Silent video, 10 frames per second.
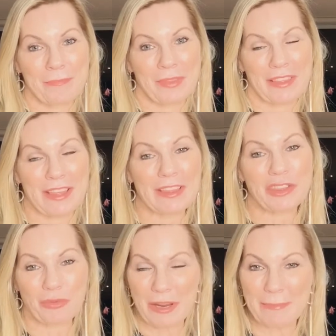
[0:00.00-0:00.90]
there's
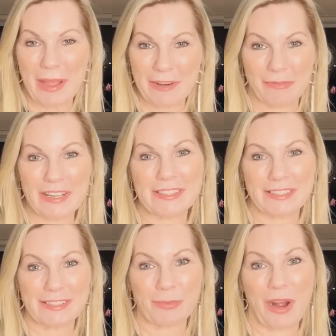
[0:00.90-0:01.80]
3 main
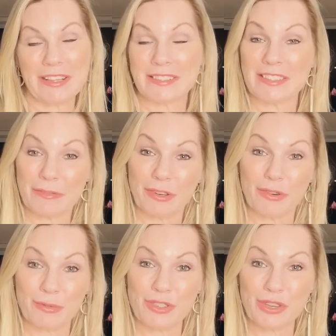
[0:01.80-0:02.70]
reasons why it's
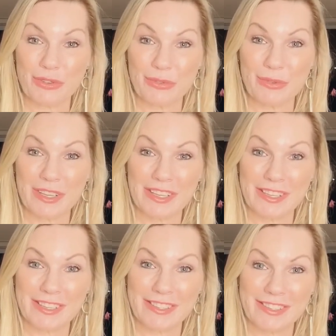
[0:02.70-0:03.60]
difficult to
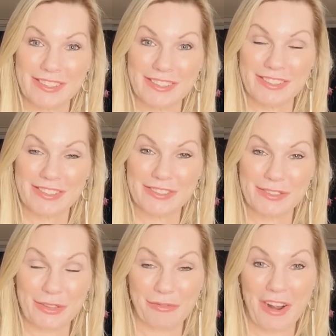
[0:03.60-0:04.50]

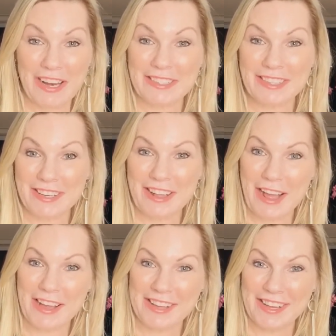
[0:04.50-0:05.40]
find
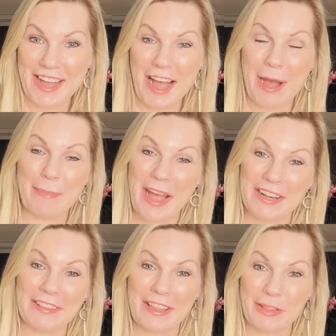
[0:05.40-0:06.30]
a
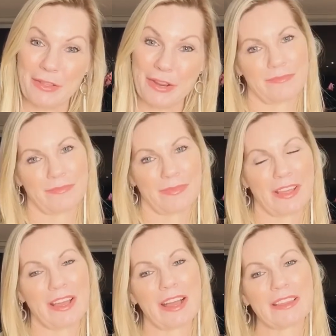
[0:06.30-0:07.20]
man in their 30s.
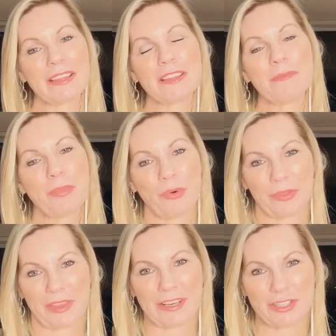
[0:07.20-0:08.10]
I think the
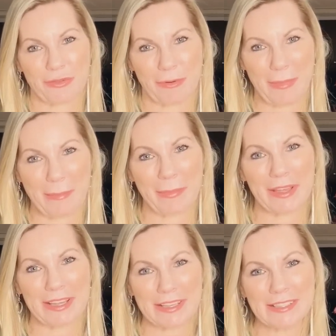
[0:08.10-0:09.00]
important thing to remember
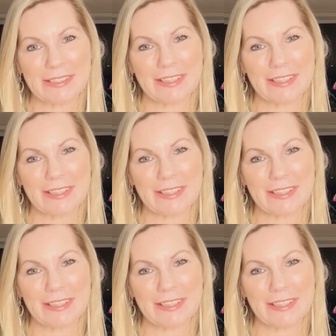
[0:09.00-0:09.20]
is